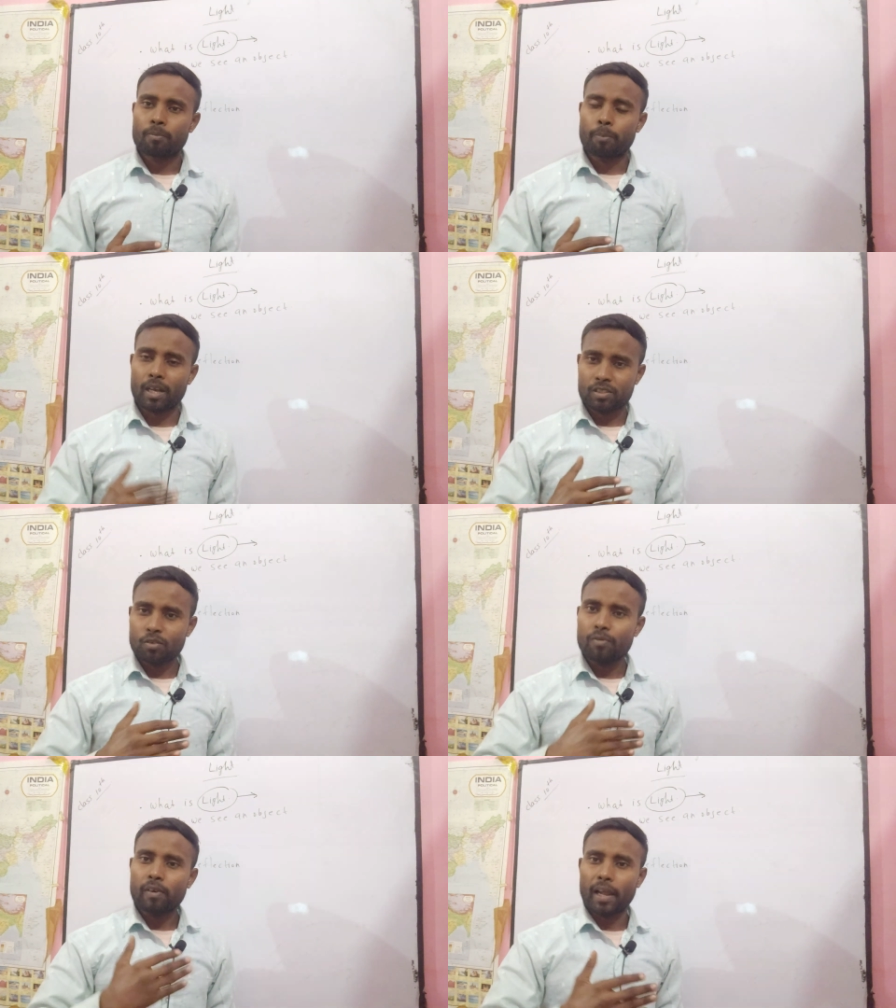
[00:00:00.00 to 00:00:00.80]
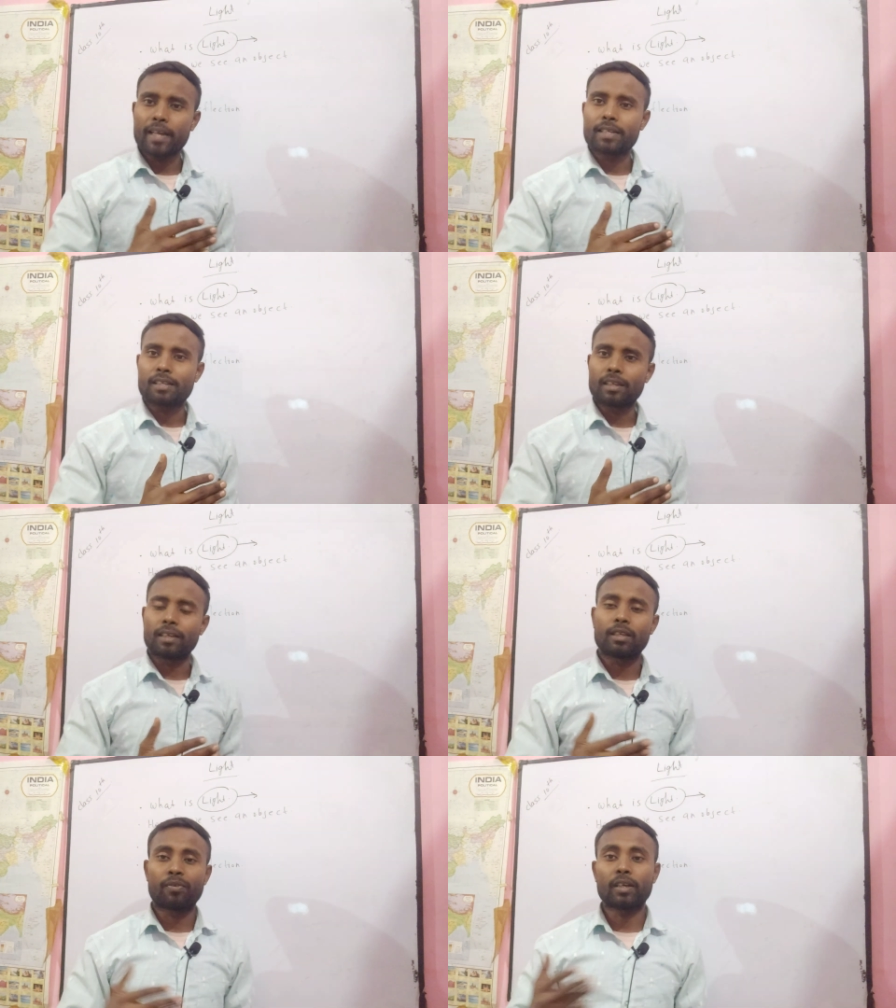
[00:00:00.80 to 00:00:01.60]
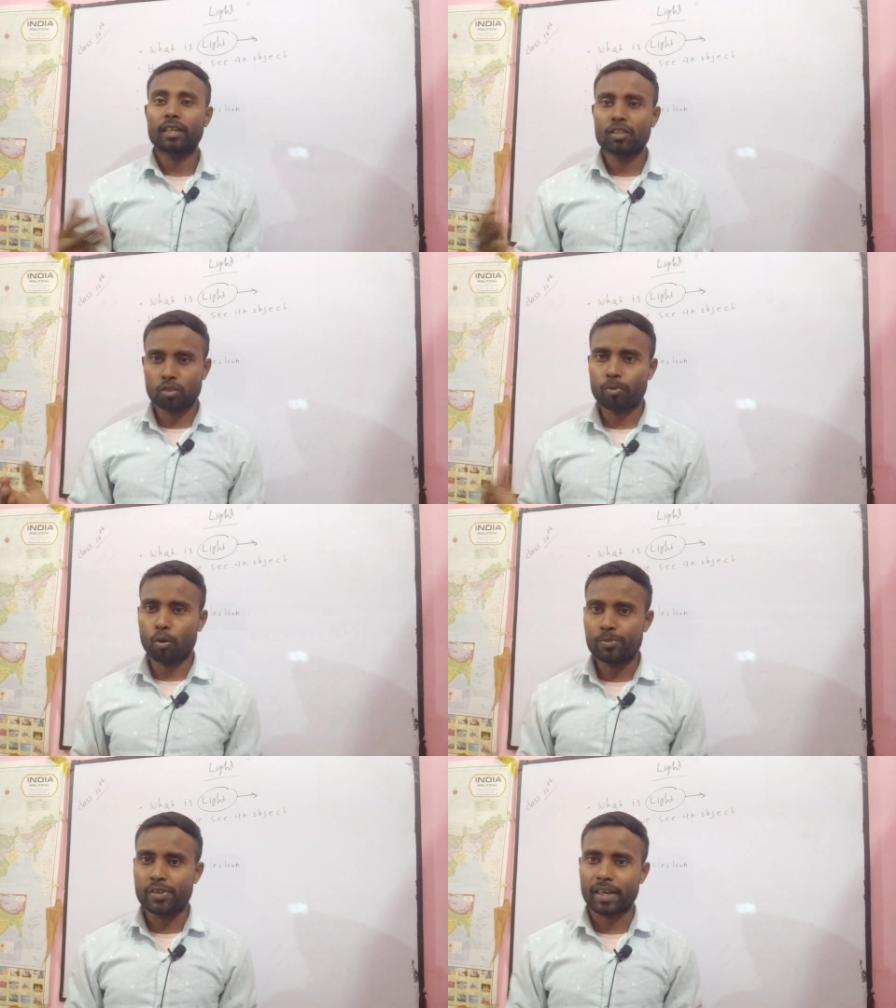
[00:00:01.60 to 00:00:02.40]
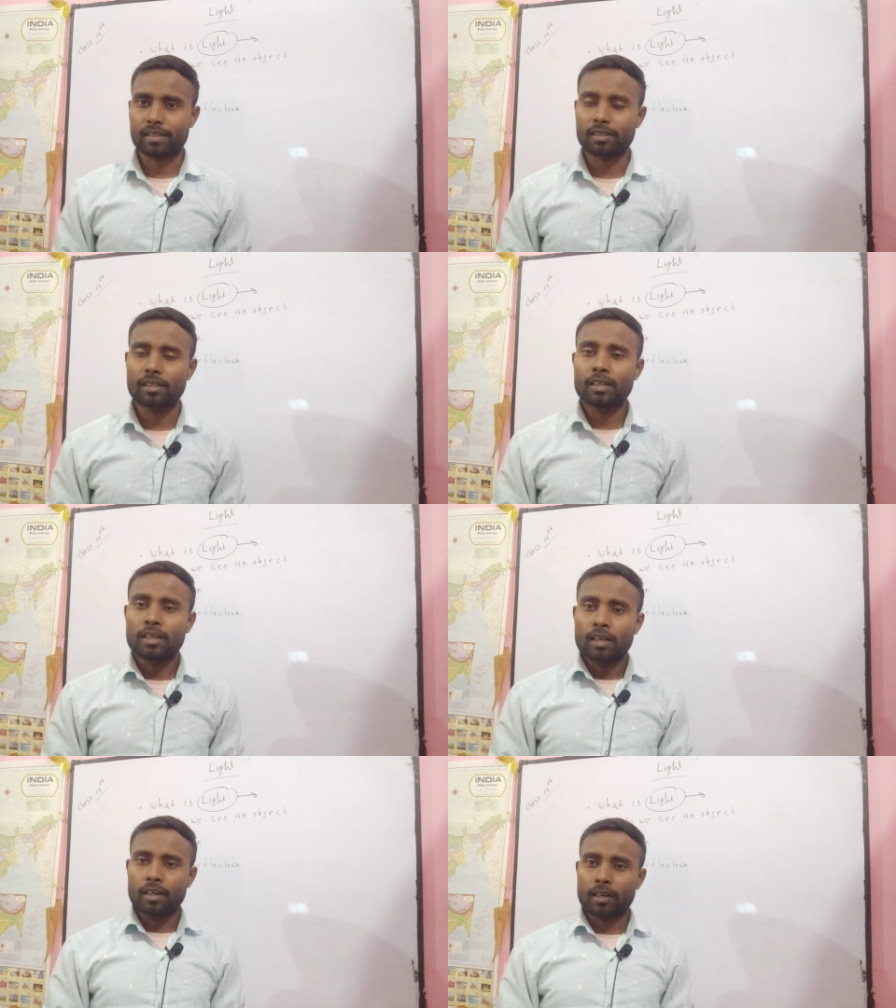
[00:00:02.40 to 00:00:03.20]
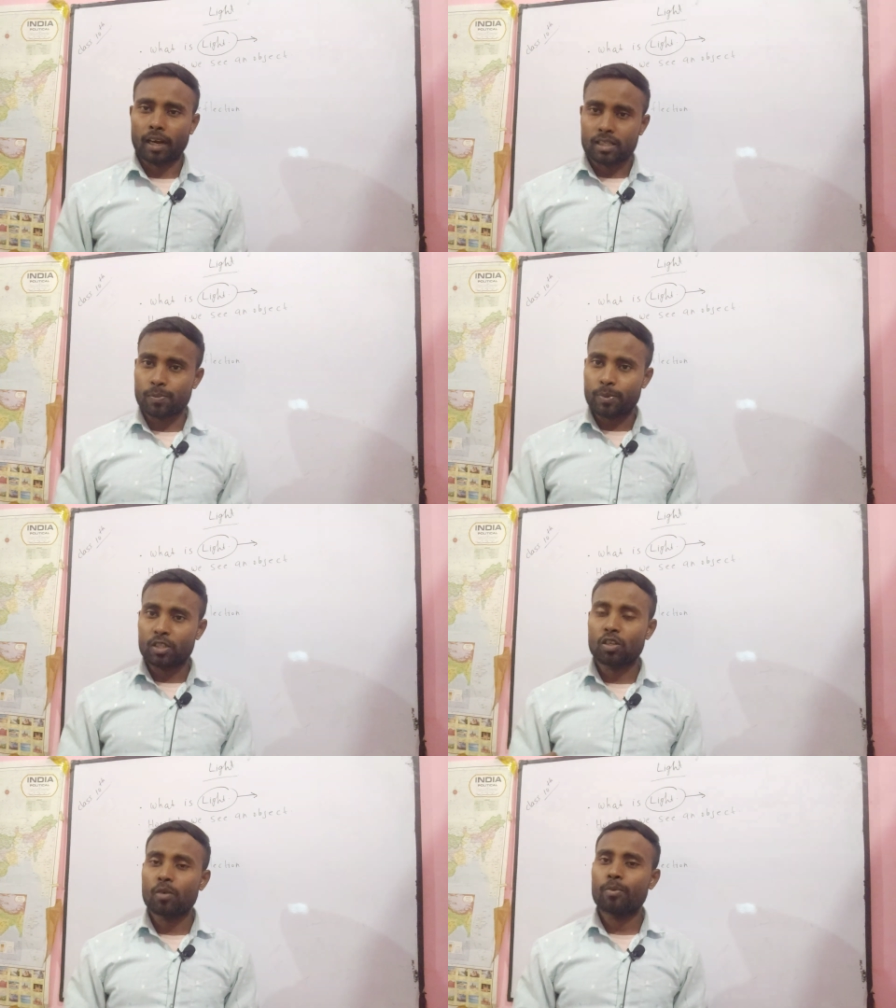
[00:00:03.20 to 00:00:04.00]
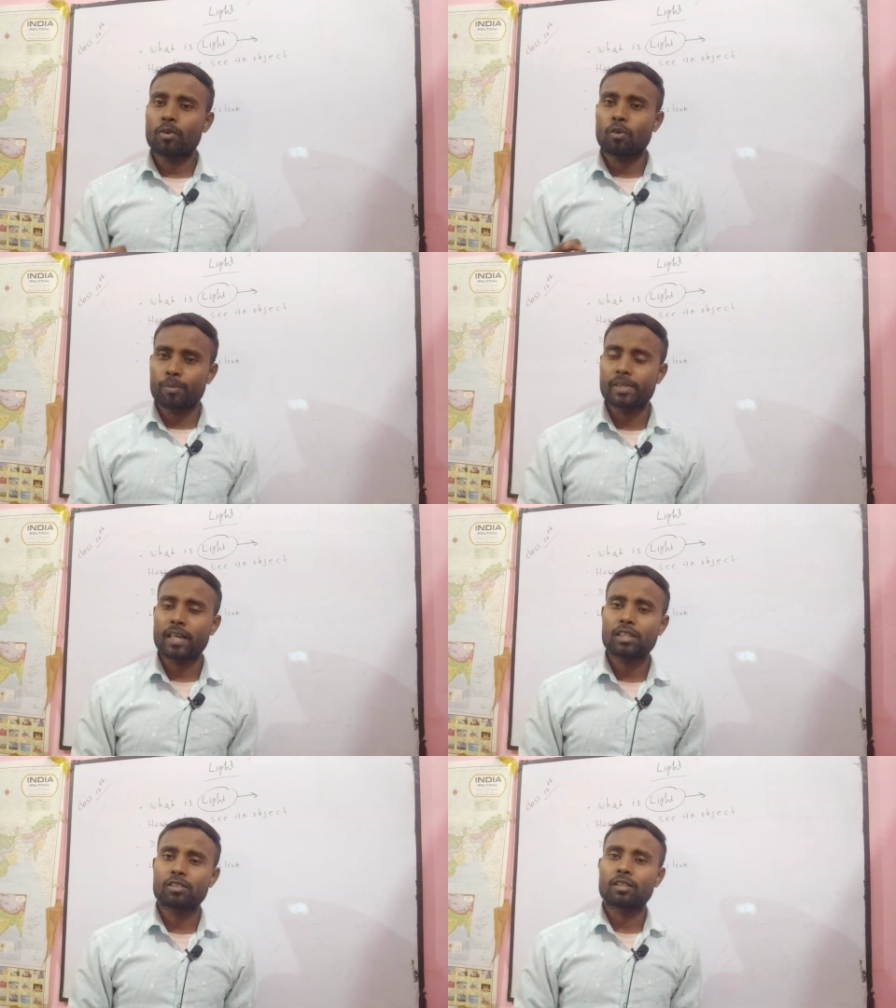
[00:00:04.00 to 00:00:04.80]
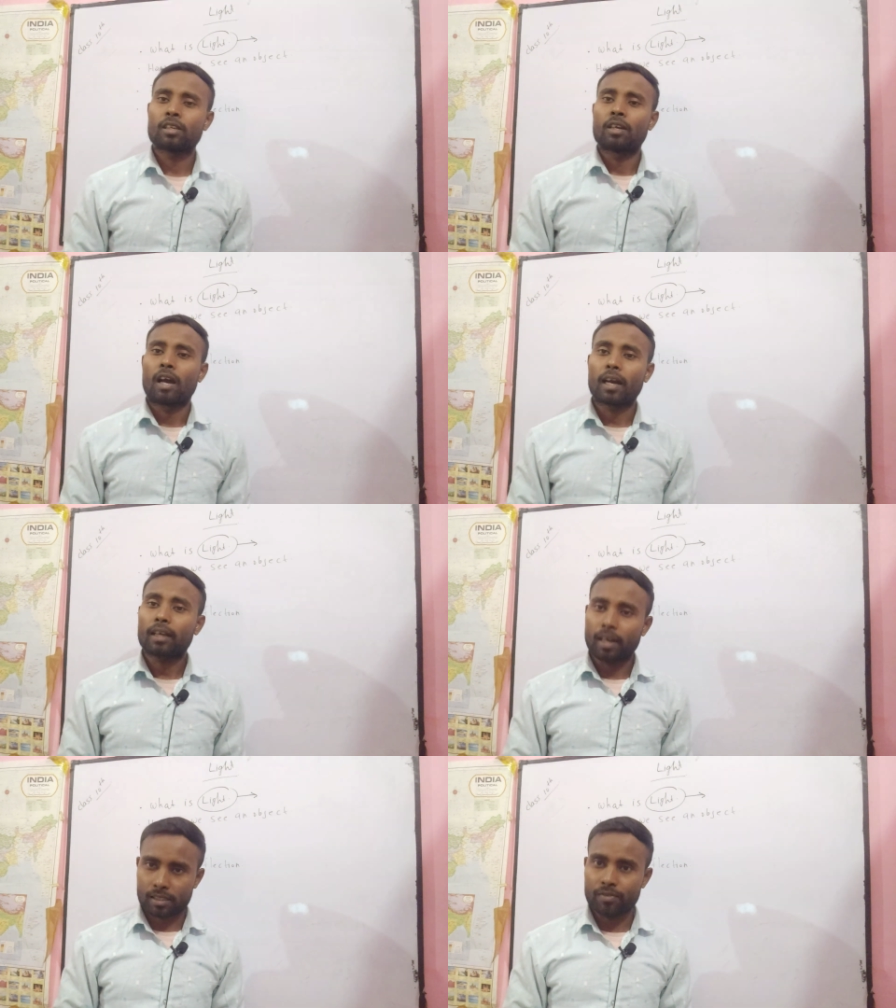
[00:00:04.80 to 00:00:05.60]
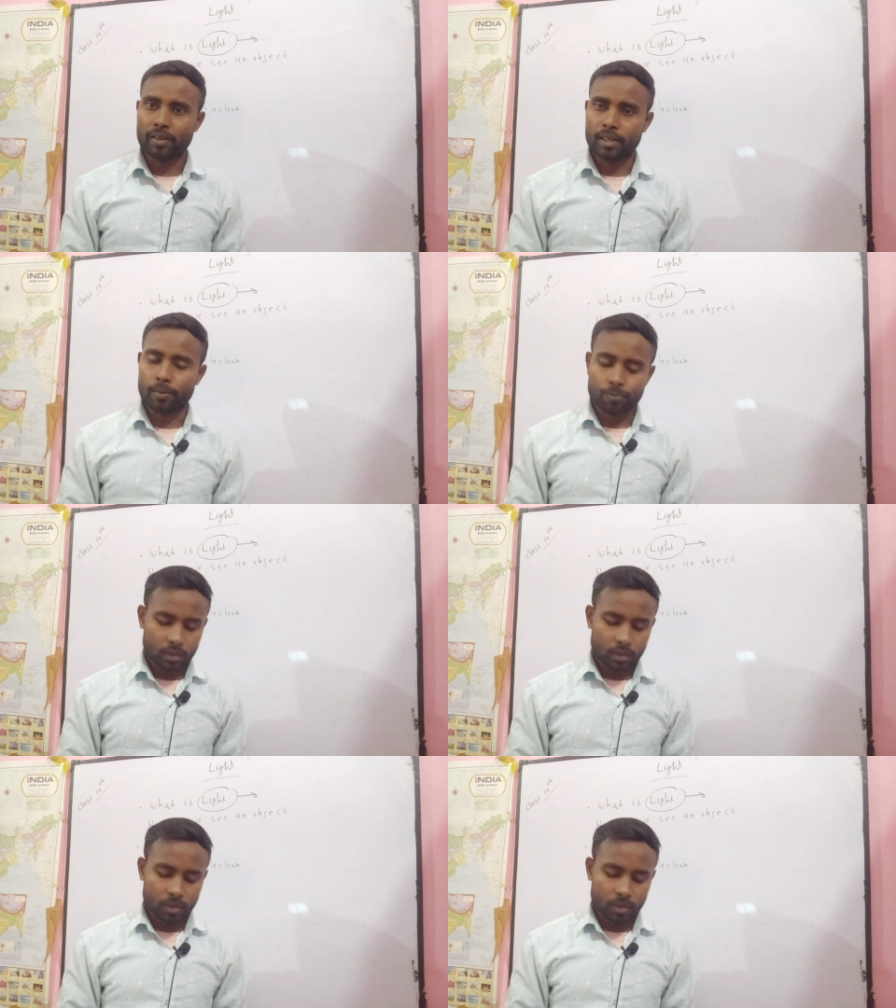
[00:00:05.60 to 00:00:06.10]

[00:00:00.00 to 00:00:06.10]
passing of light in different kinds of objects, classification of objects are classified.